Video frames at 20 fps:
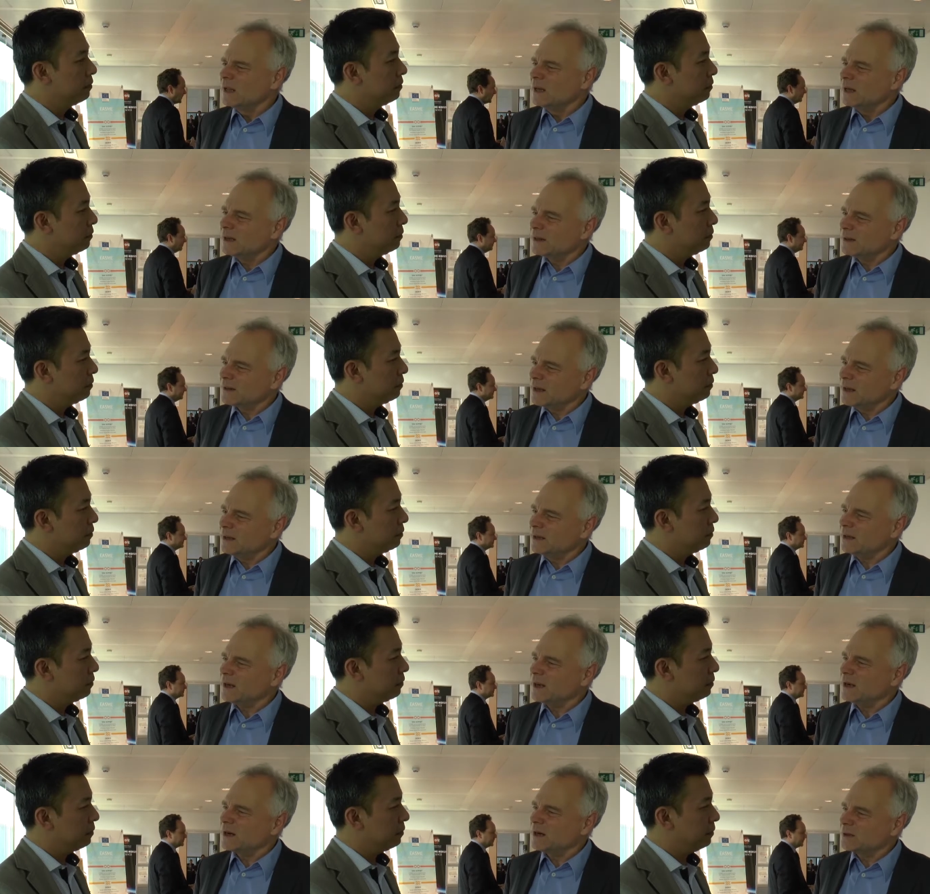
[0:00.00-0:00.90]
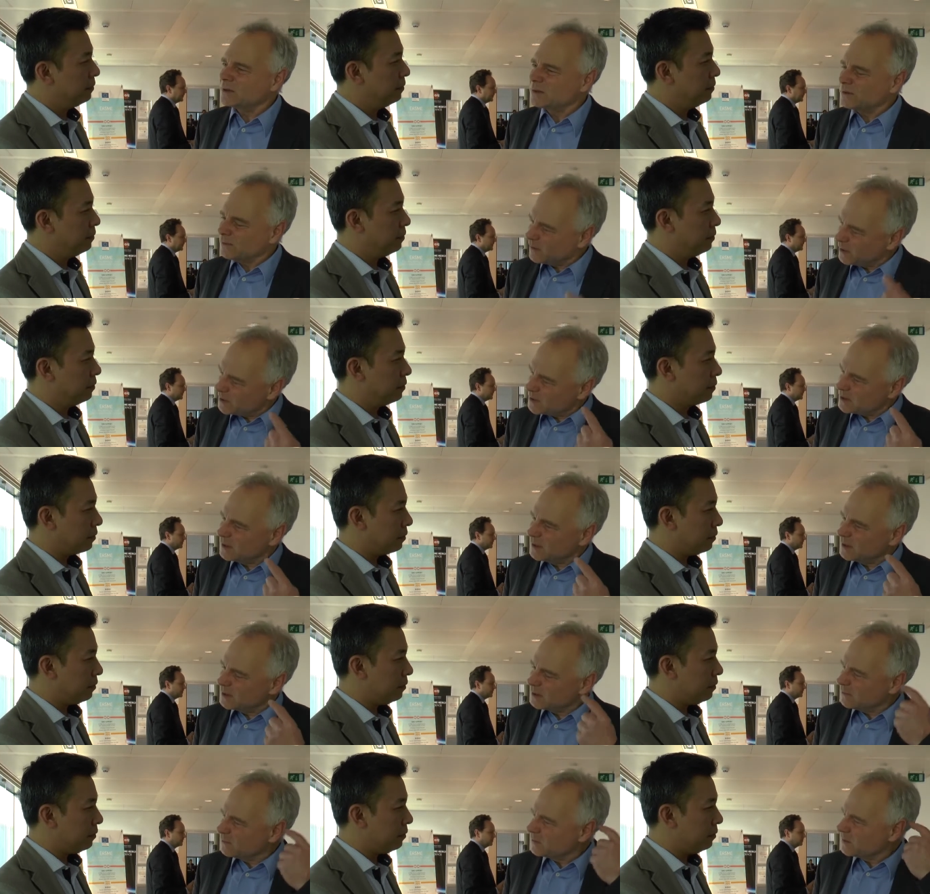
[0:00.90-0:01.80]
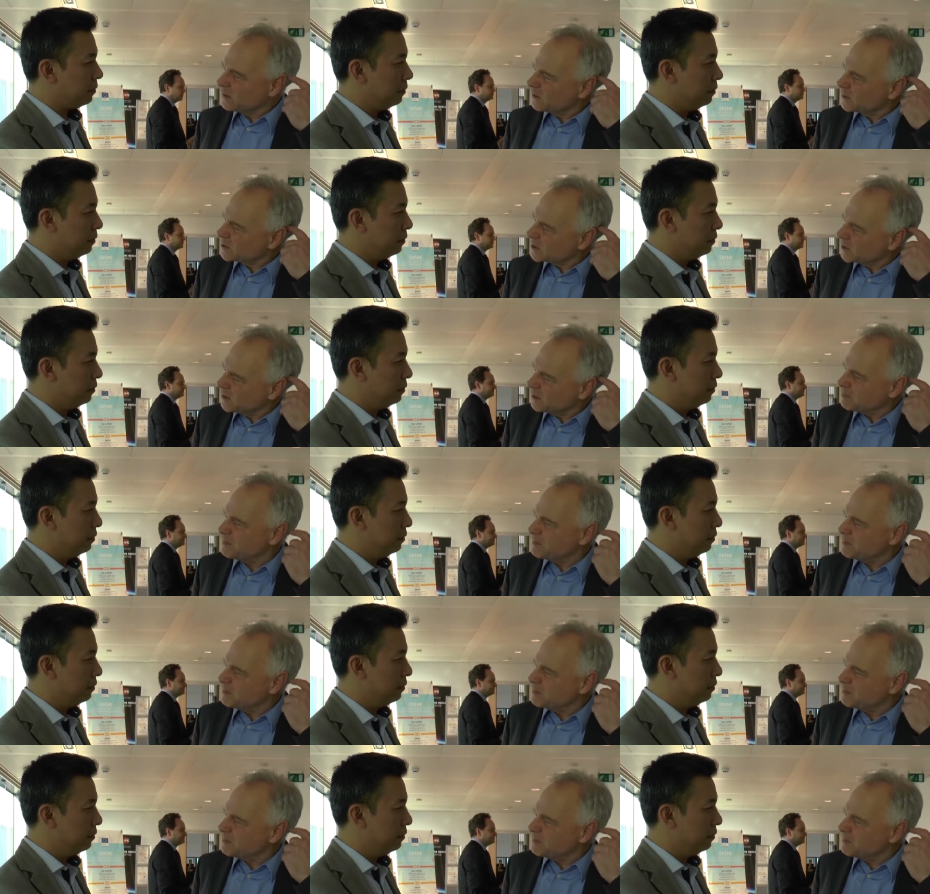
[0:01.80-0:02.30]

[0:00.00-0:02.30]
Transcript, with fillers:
Speaker 1: And then out of listening, of course, in the